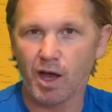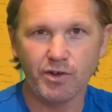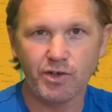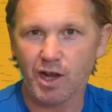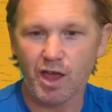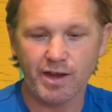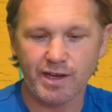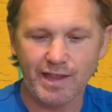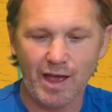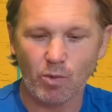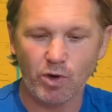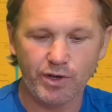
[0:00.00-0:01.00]
Underlining
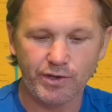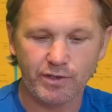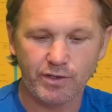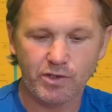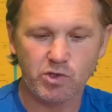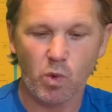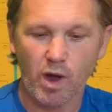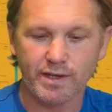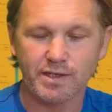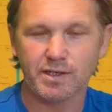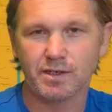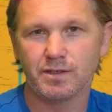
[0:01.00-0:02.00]
that word
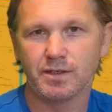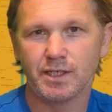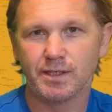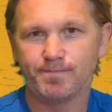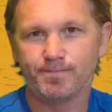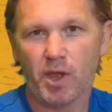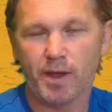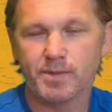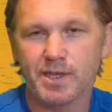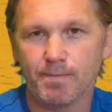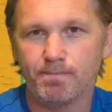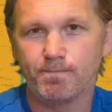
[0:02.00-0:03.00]
twice. I'm
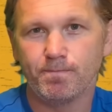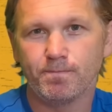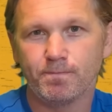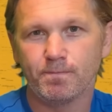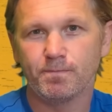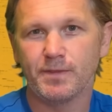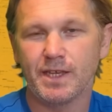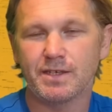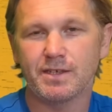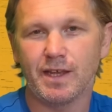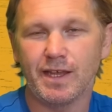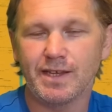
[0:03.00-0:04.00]
Tim.
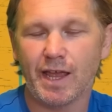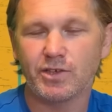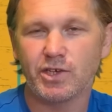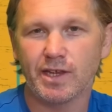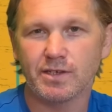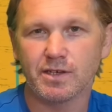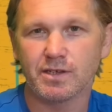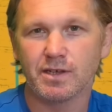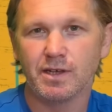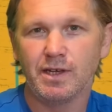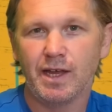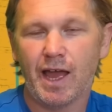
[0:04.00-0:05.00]
This is Egg Chasers.
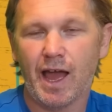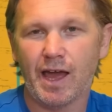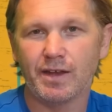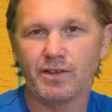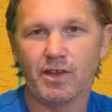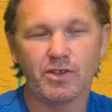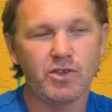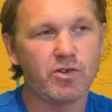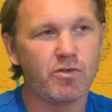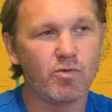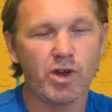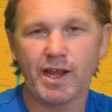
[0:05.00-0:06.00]
And you
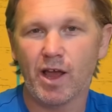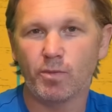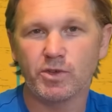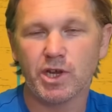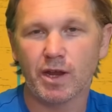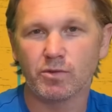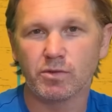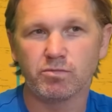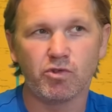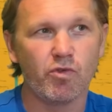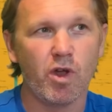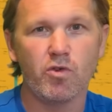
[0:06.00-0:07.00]
can really help the channel
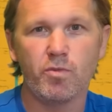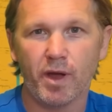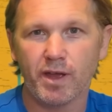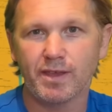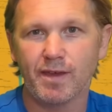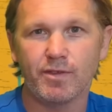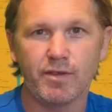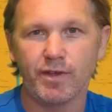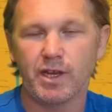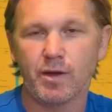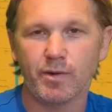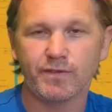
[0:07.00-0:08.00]
grow by giving the
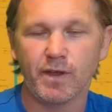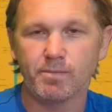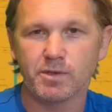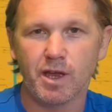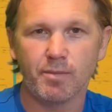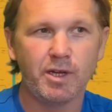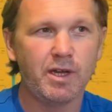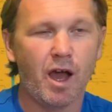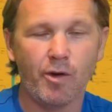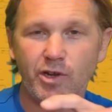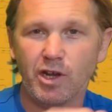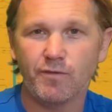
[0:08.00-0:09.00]
video a thumbs up. I
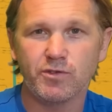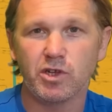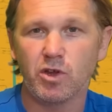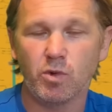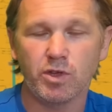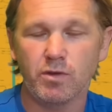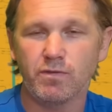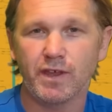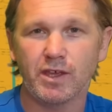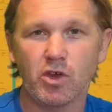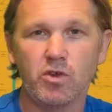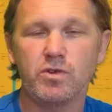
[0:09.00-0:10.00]
would love to know what you
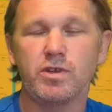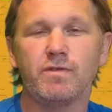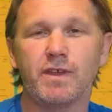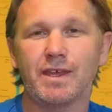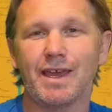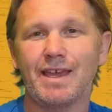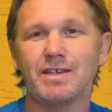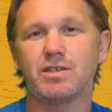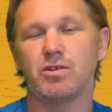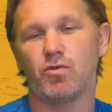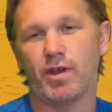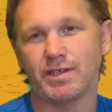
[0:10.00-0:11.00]
think. Who do you think is
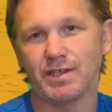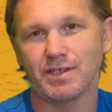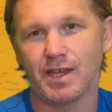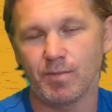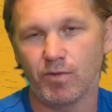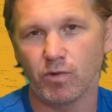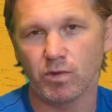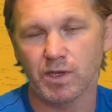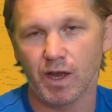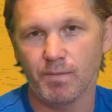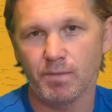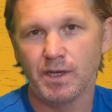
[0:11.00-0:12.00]
the greatest team of all
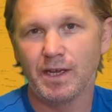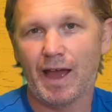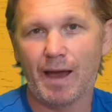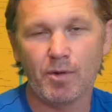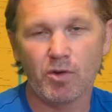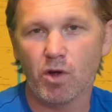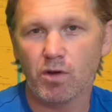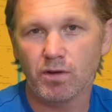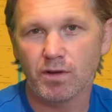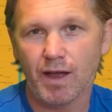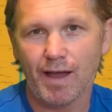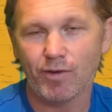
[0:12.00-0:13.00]
time? Am I wrong?
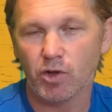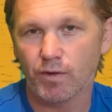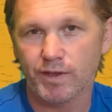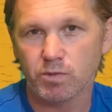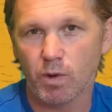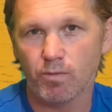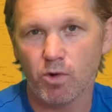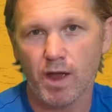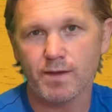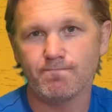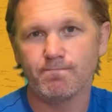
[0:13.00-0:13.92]
Have I got this one right?